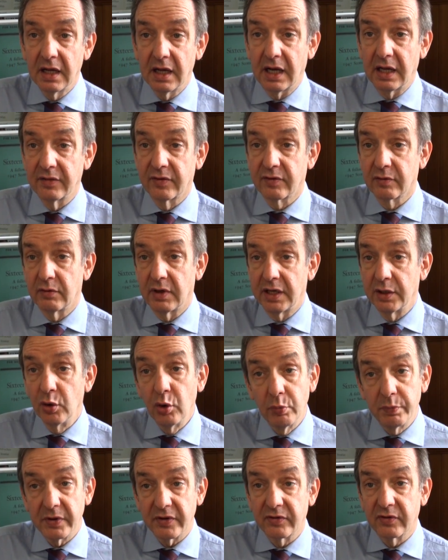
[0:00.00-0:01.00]
And so I
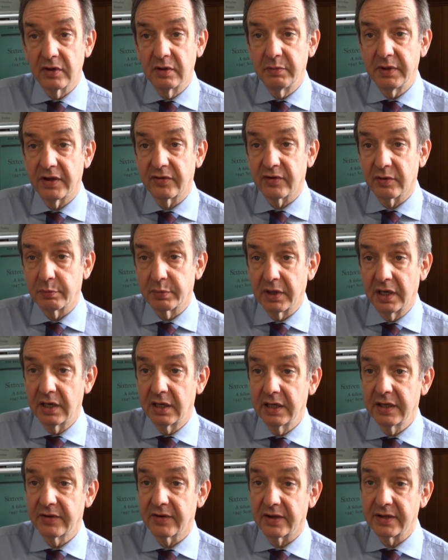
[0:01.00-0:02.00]
hope it's going to be a
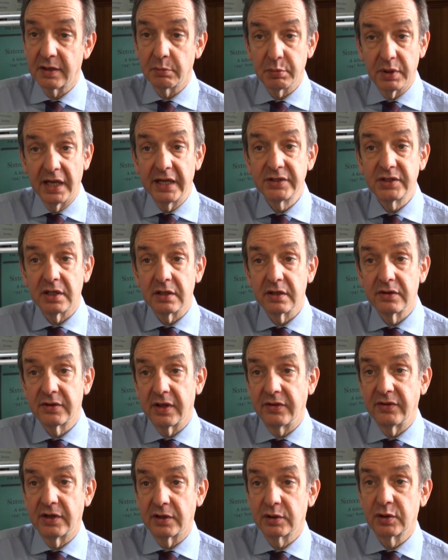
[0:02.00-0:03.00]
surprise and a pleasure
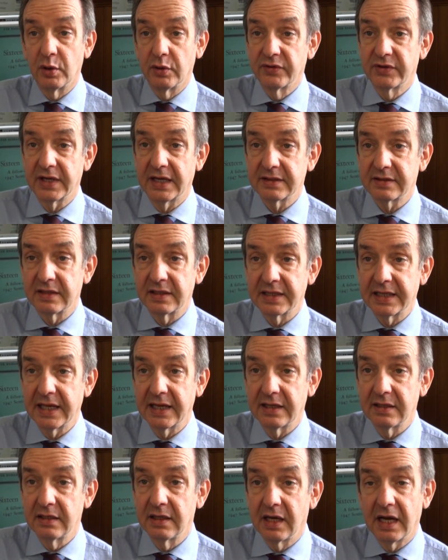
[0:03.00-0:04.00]
that they're contacted
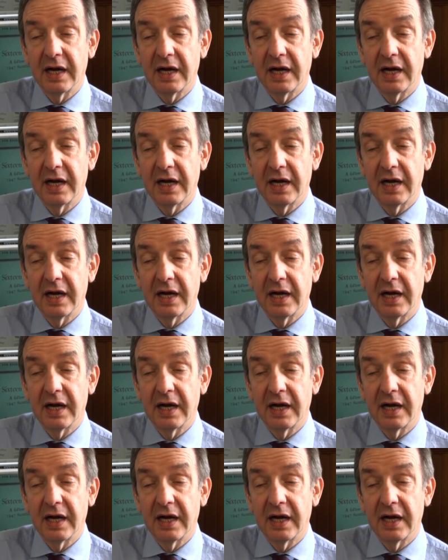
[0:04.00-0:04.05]
again